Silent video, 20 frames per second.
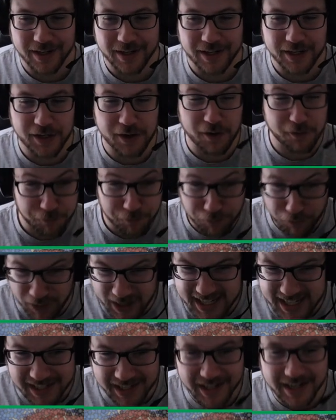You
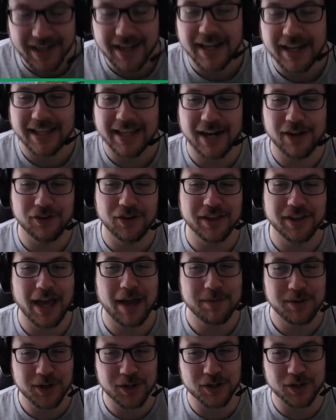freeze it! Not only
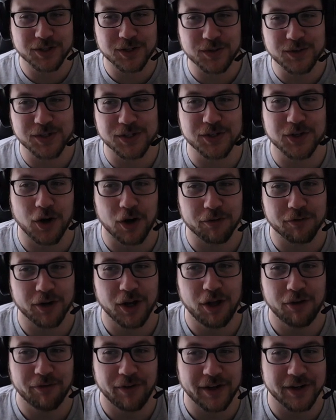that, you can also use this card for
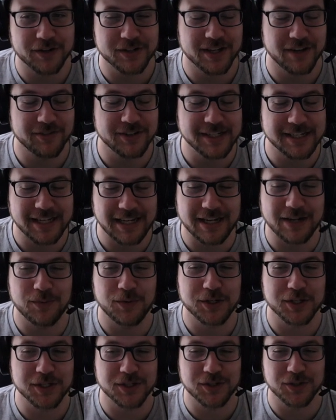Hellfighter 17,
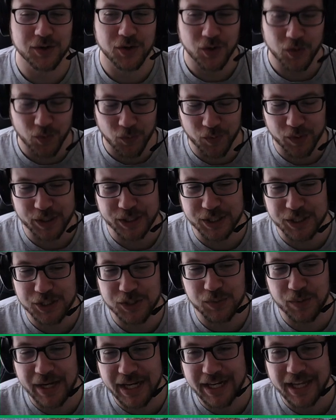which is really
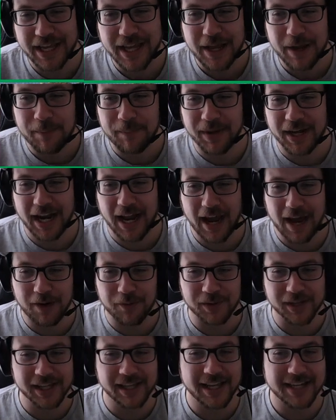sweet. But I
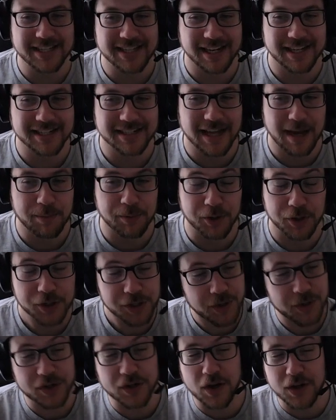really like Titan Toppler.
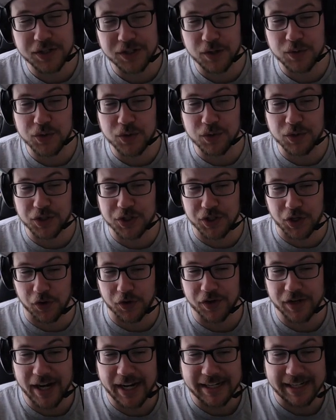You can also do the
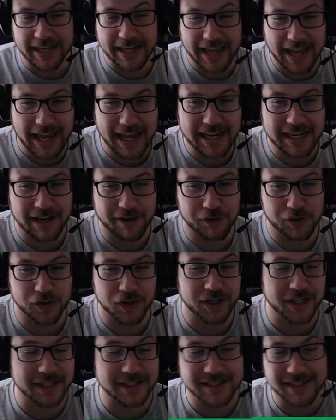starter deck Negate if you're
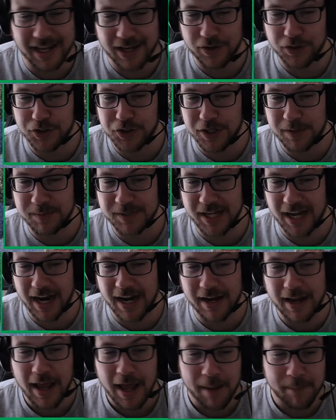looking to stay on the cheap
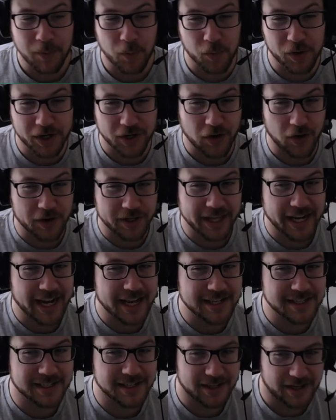side, but want a card that
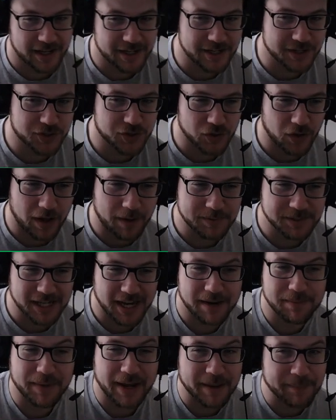has additional
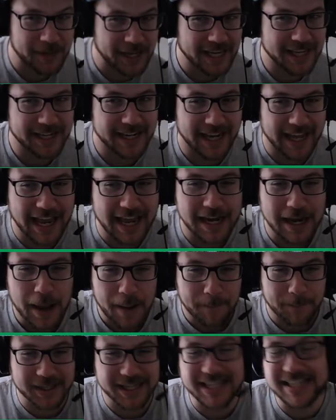upside by being a Negate.
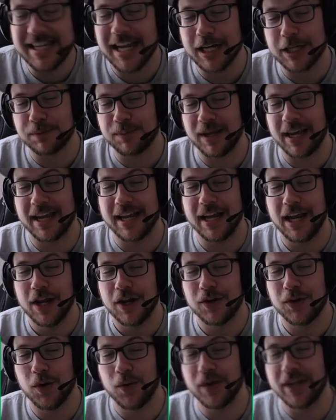But this deck is playing
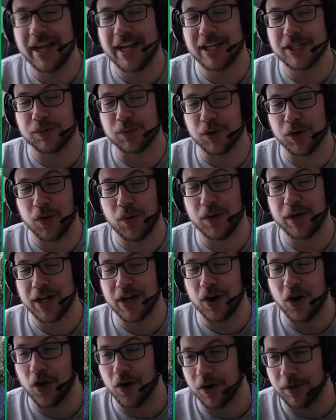no Negates. We're going in
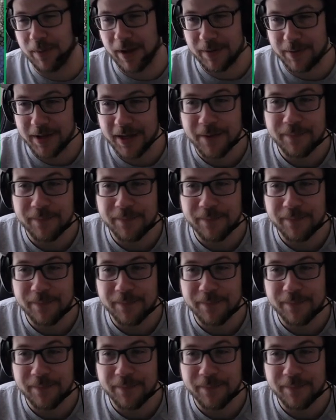hard, baby.